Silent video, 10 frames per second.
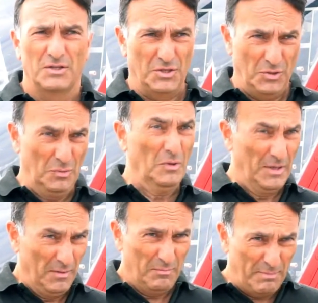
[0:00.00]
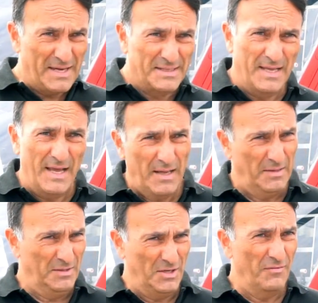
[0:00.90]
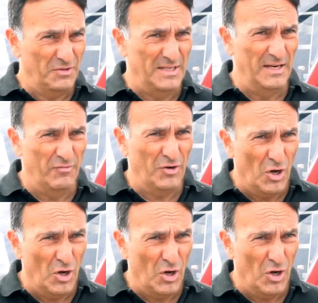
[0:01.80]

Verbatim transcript: to base their service delivery